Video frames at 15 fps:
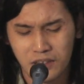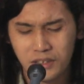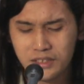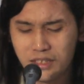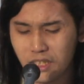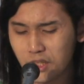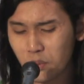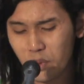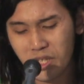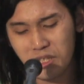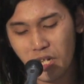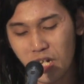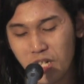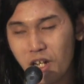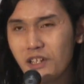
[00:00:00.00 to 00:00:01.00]
The city
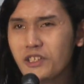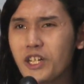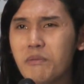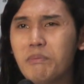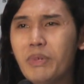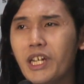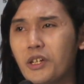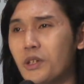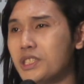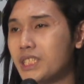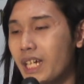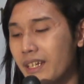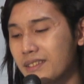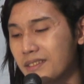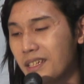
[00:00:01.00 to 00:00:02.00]
will no longer be a
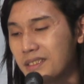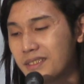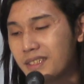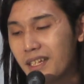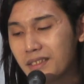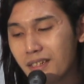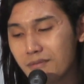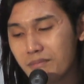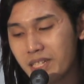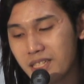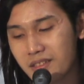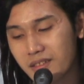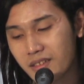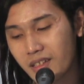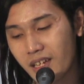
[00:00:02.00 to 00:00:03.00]
congested
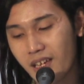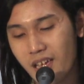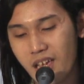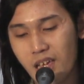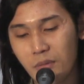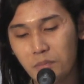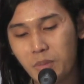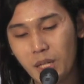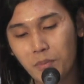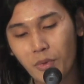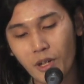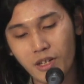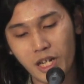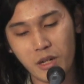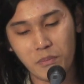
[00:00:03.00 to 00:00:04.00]
settlement.
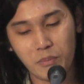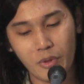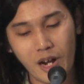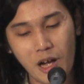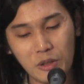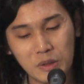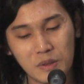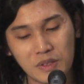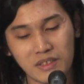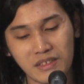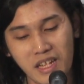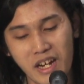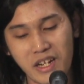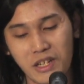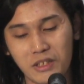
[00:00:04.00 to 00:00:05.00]
People are proud to
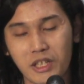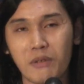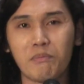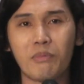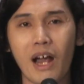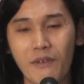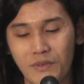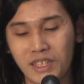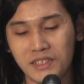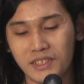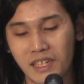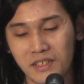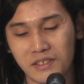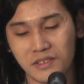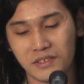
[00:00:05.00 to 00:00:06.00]
stay in their
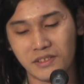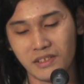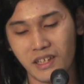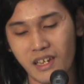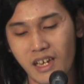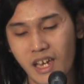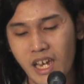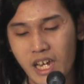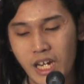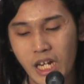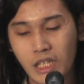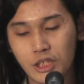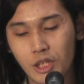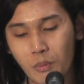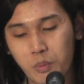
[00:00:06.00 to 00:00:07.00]
provinces,
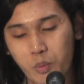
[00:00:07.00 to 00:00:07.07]
each of